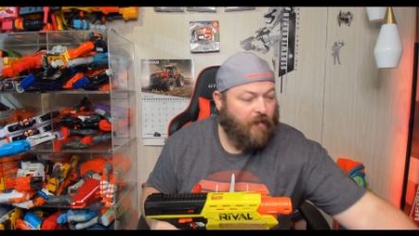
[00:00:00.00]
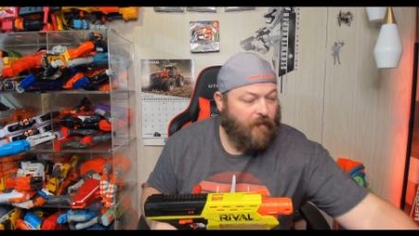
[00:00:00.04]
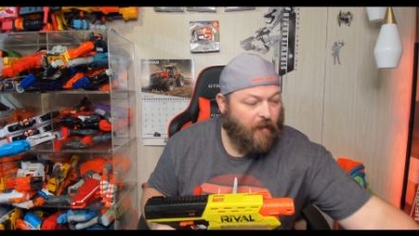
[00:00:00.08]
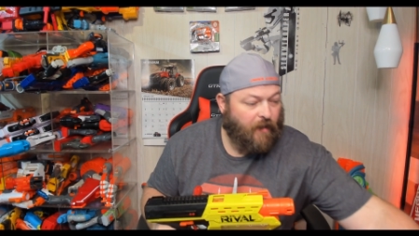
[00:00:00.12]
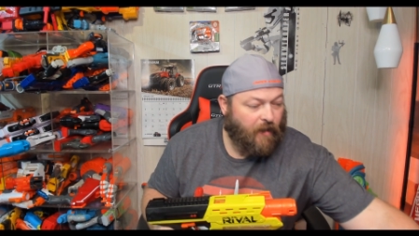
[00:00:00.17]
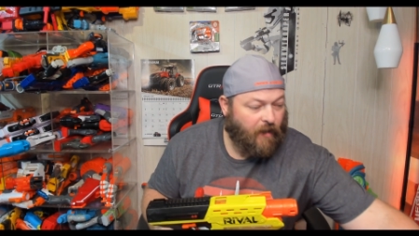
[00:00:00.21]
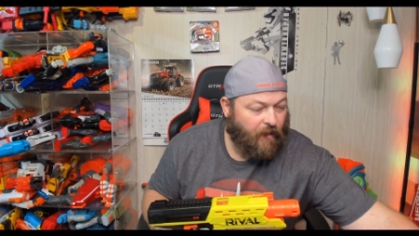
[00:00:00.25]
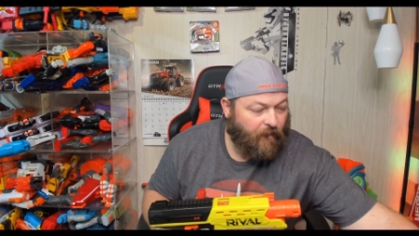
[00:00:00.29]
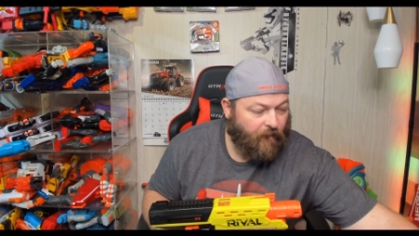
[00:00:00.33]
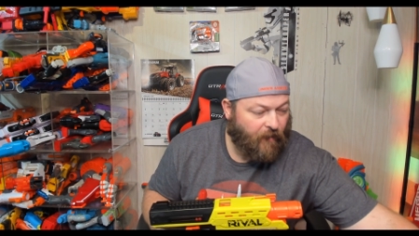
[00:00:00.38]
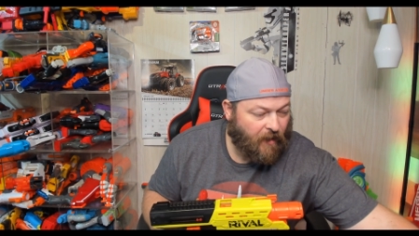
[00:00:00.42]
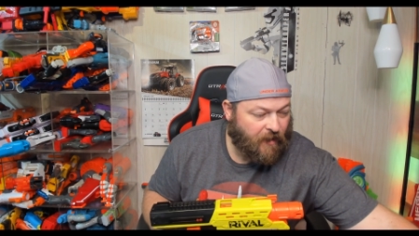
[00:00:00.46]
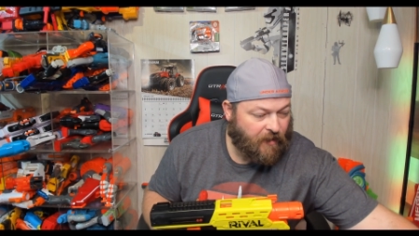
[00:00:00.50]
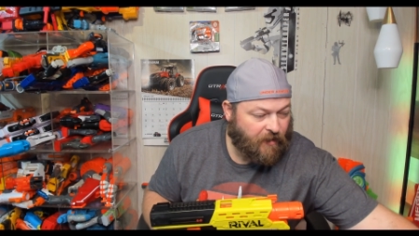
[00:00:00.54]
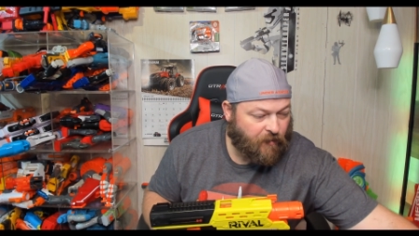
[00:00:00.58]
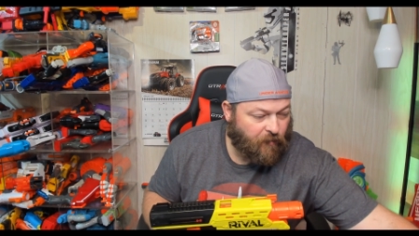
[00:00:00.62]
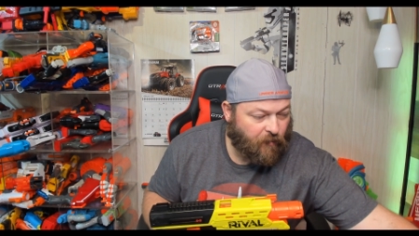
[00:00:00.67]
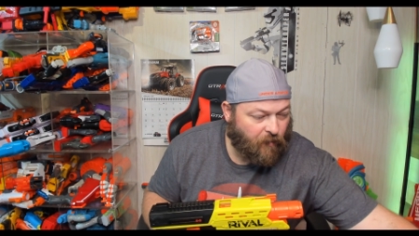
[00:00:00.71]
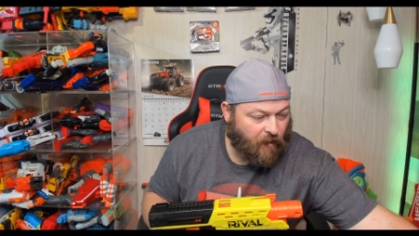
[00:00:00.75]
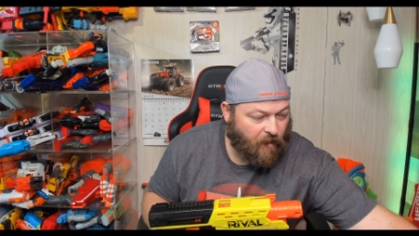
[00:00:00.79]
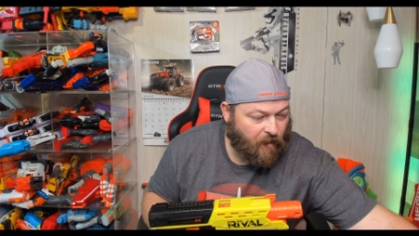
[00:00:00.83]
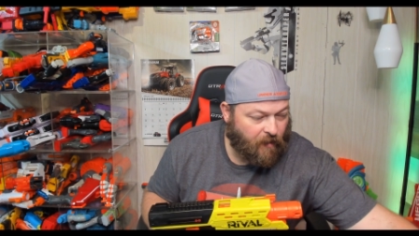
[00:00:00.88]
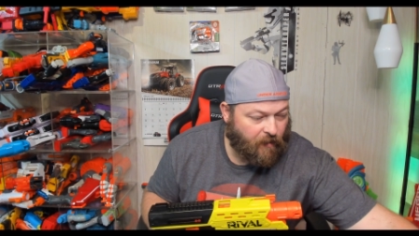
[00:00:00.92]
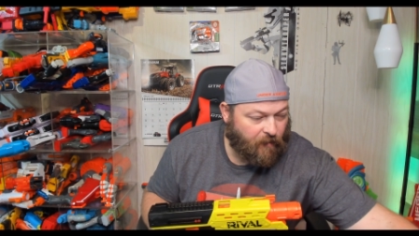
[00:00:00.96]
And that's
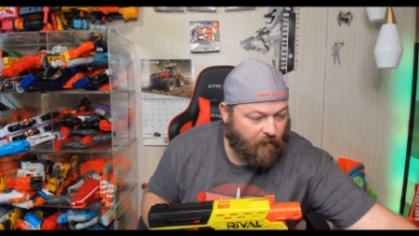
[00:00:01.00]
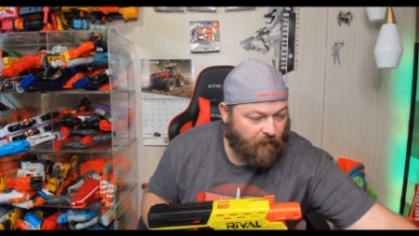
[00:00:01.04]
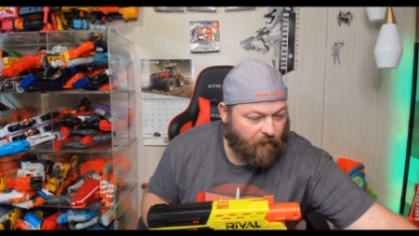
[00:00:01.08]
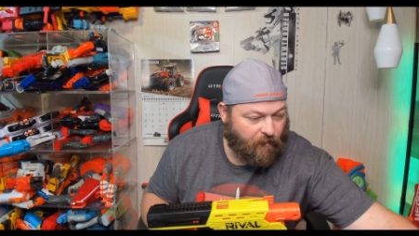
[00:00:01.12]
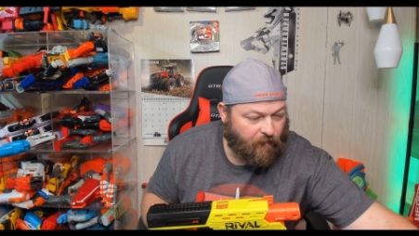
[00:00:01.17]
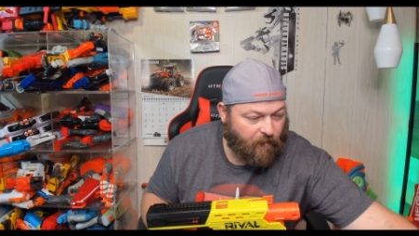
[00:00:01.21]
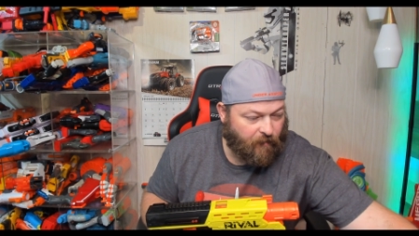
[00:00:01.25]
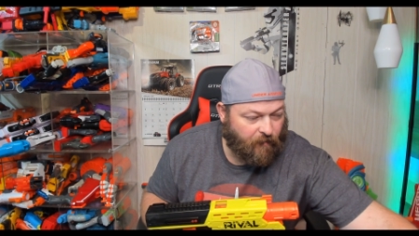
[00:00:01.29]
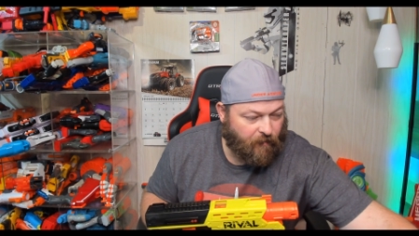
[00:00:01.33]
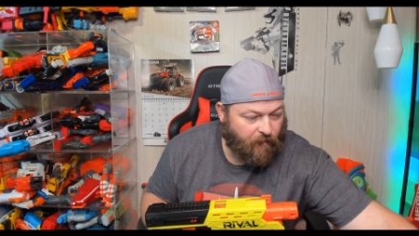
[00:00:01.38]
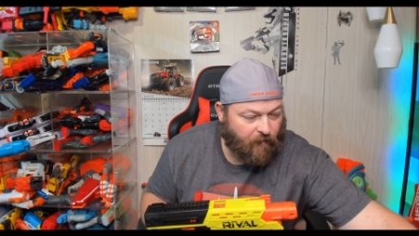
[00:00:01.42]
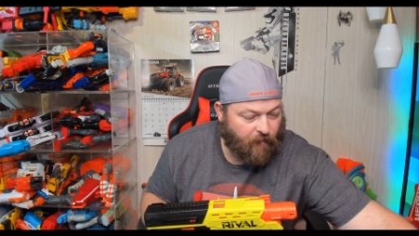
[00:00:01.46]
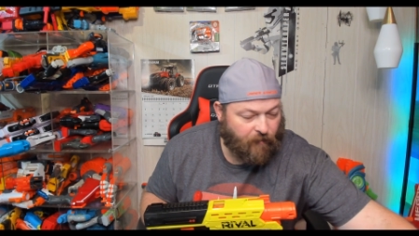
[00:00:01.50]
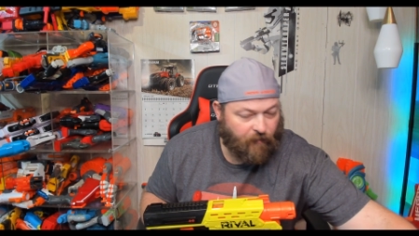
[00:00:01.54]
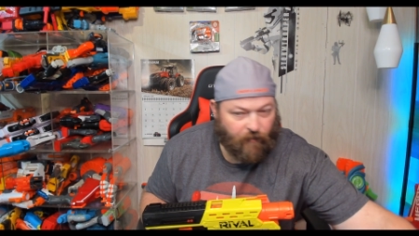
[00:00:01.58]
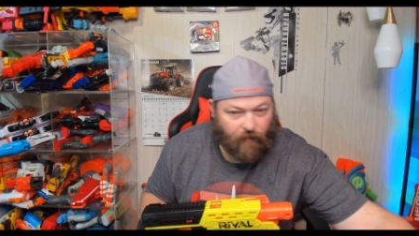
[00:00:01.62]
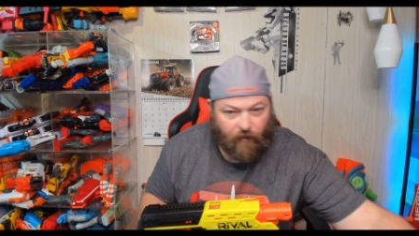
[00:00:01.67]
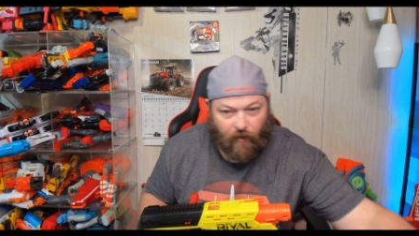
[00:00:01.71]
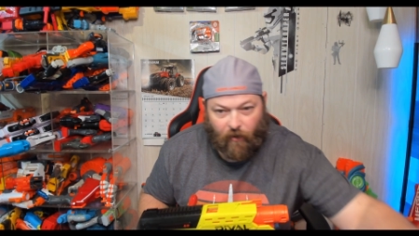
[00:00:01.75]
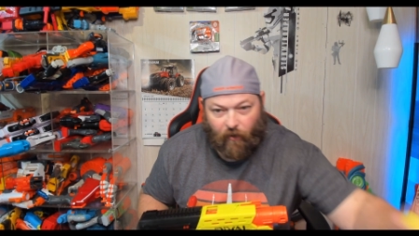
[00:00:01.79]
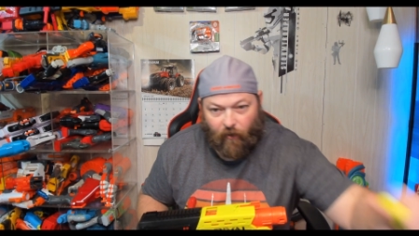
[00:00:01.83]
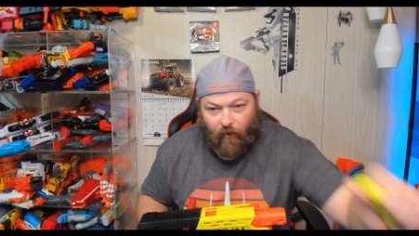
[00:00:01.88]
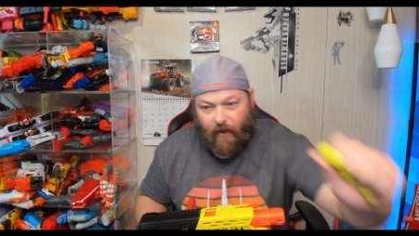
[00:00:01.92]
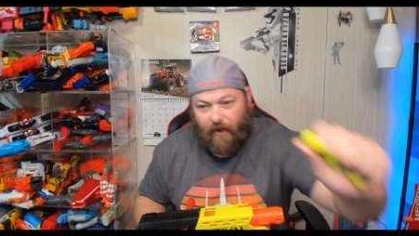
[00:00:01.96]
what the
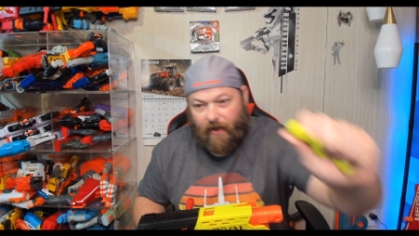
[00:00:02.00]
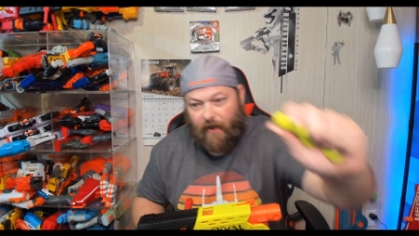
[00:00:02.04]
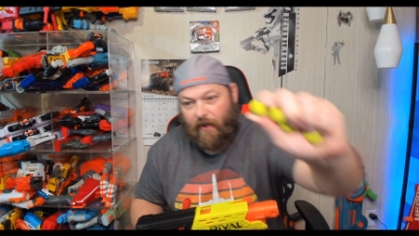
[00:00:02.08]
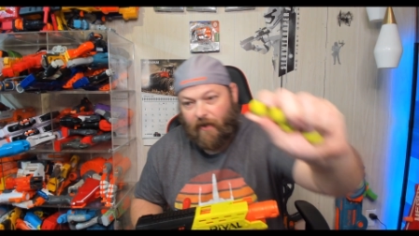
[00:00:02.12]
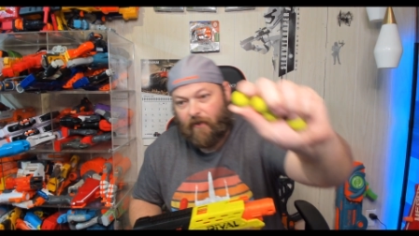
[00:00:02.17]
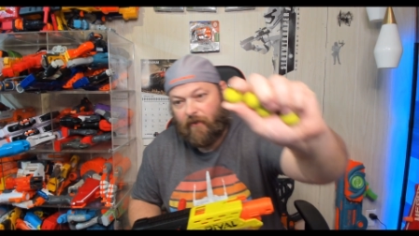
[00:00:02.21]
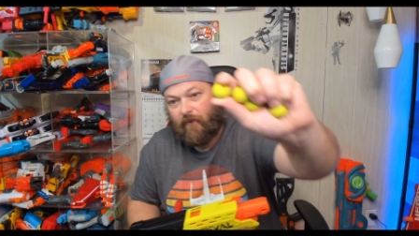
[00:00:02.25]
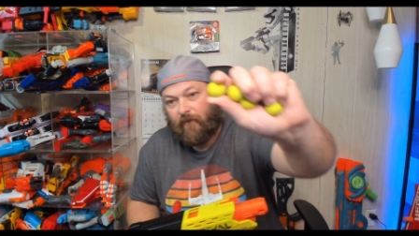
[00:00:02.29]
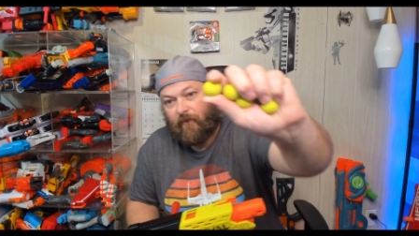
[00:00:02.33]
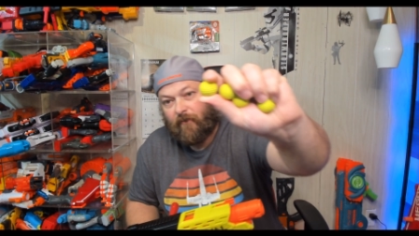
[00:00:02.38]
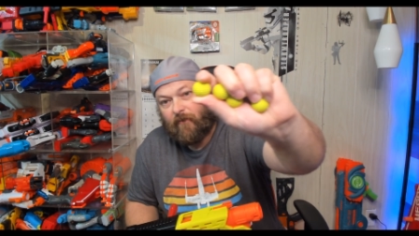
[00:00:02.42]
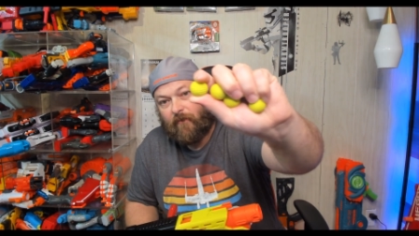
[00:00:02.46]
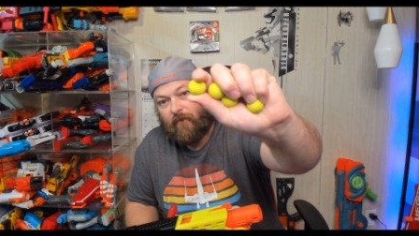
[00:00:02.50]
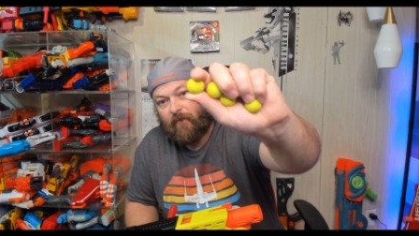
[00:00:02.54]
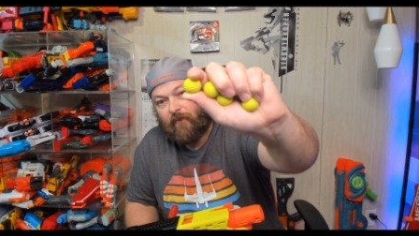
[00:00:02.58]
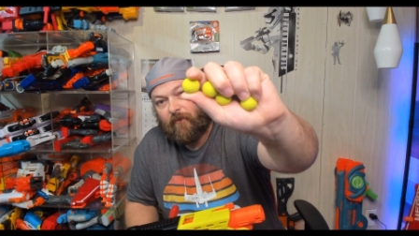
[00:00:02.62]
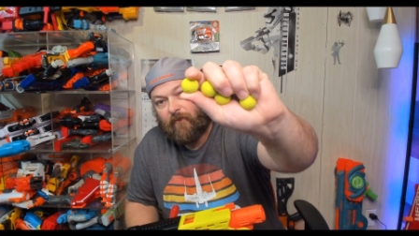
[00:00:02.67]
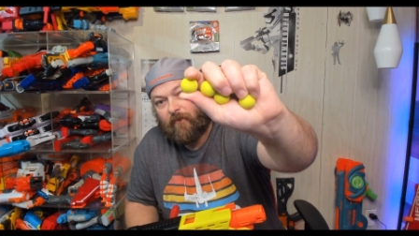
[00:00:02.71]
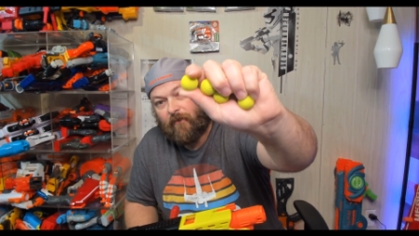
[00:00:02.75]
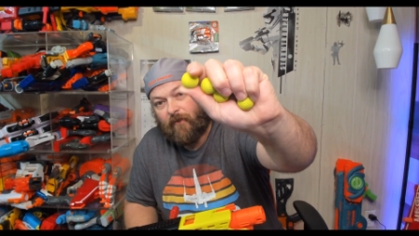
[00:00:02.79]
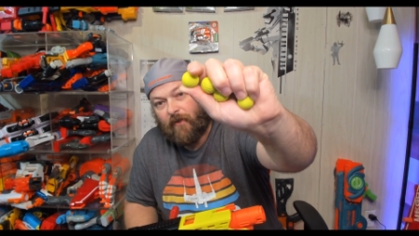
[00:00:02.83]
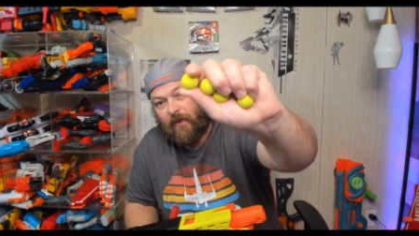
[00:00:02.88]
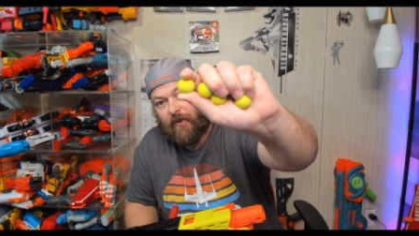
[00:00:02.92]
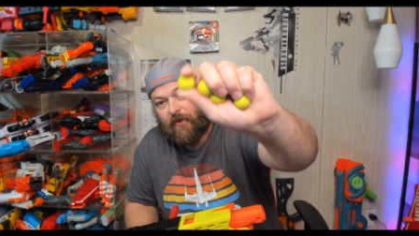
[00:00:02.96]
green,
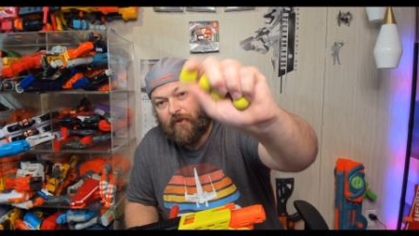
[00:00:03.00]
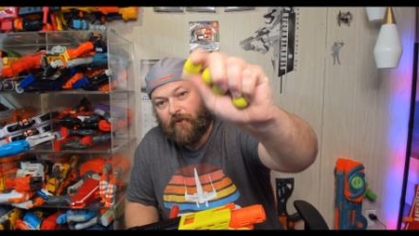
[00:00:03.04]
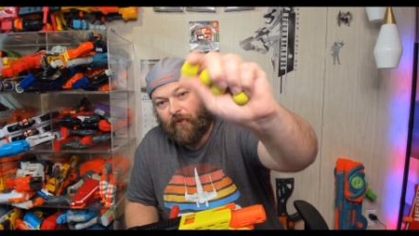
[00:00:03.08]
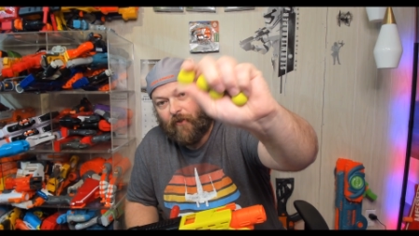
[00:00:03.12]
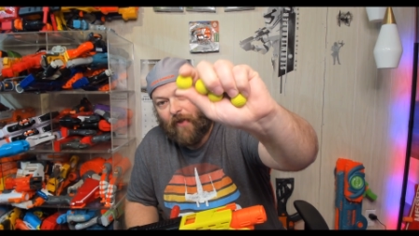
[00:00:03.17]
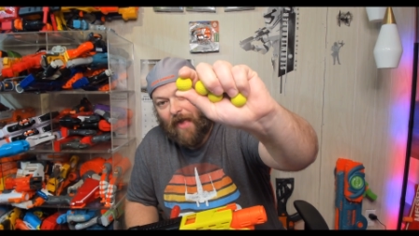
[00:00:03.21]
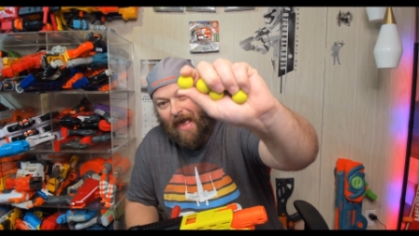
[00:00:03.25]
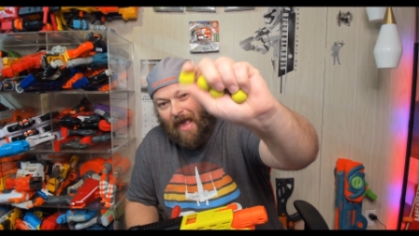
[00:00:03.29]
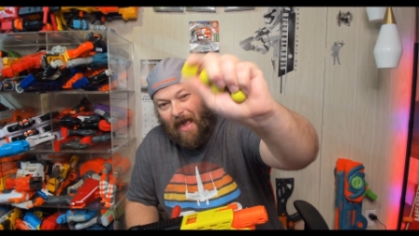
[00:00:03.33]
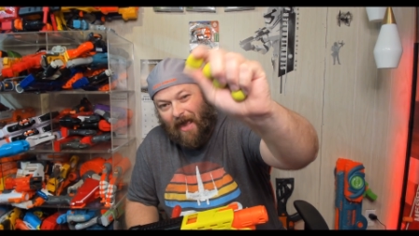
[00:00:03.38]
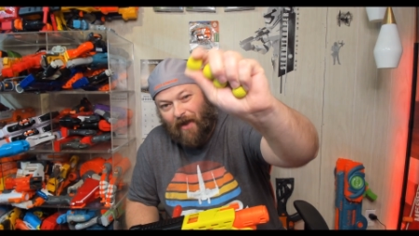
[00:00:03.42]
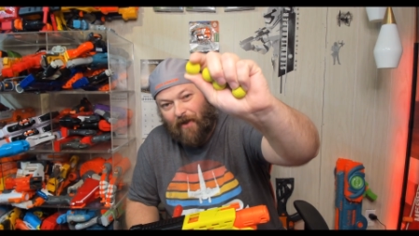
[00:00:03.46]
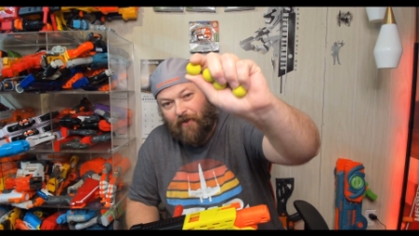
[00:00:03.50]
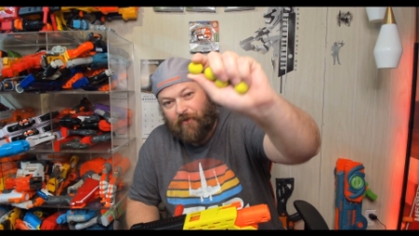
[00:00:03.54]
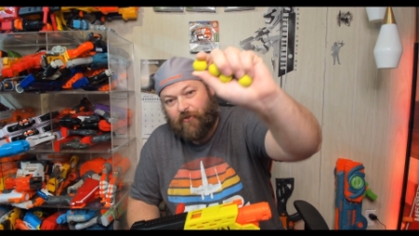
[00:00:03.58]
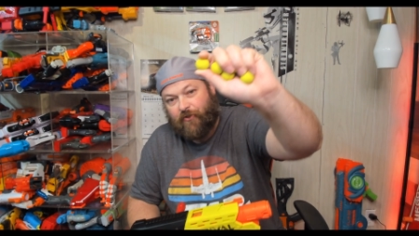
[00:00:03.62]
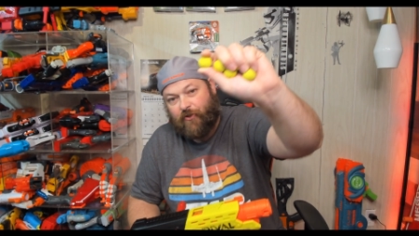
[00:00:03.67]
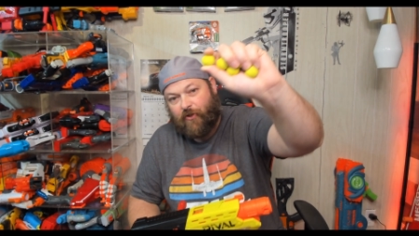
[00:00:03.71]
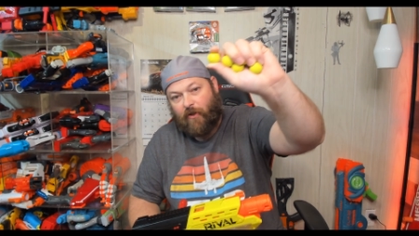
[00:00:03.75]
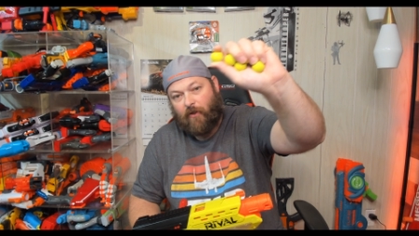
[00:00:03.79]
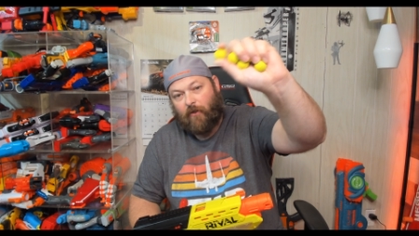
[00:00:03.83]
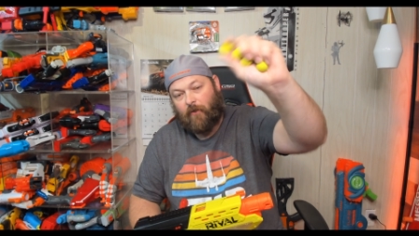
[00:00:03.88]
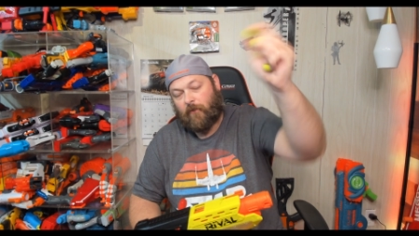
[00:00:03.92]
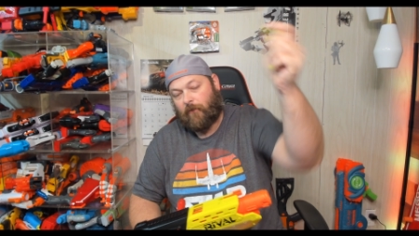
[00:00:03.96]
these are the Edge.